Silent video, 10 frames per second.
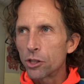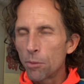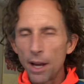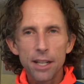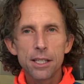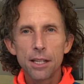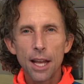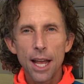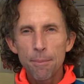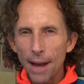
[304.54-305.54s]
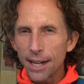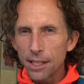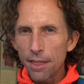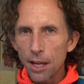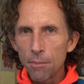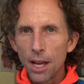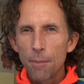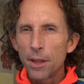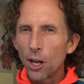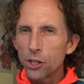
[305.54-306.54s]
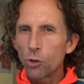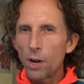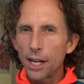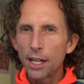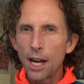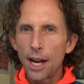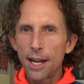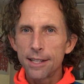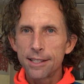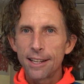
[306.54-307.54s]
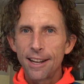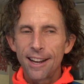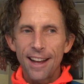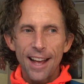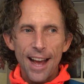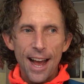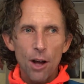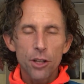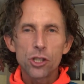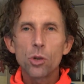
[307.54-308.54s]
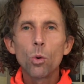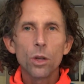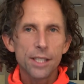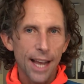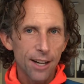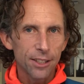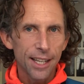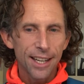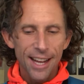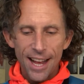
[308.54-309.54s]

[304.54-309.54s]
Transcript: tremendous impact on them, but they also recognize how the school has handled it.